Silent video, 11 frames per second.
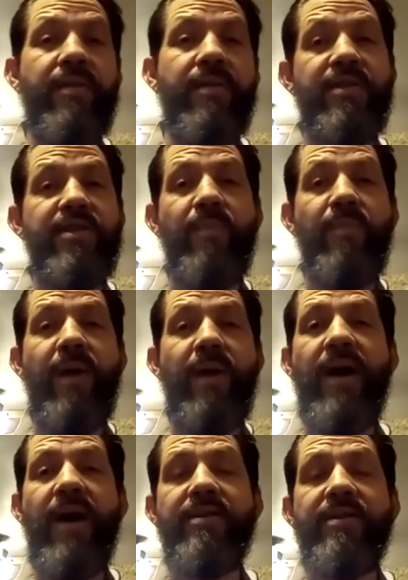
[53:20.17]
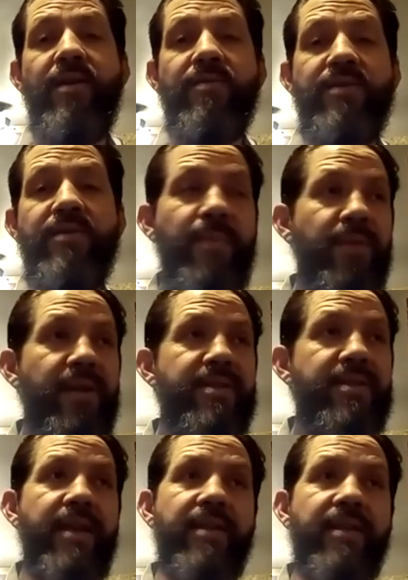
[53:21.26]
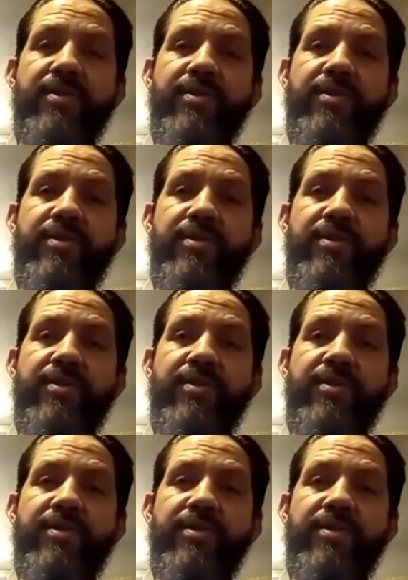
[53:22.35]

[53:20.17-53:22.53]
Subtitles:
It's just my bias, though. Some people like stainless